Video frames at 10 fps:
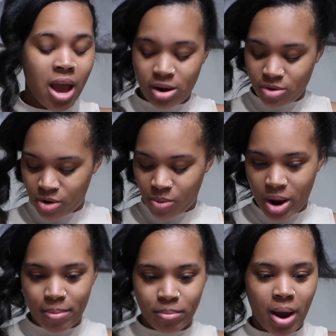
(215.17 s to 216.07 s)
I don't know
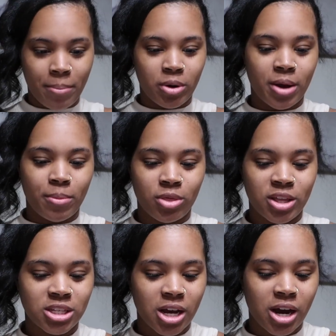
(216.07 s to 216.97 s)
why I put him on
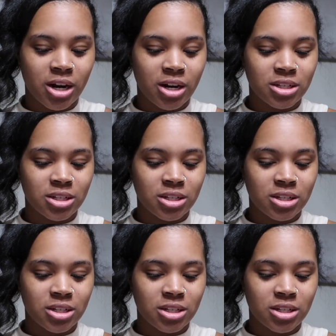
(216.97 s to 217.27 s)
this side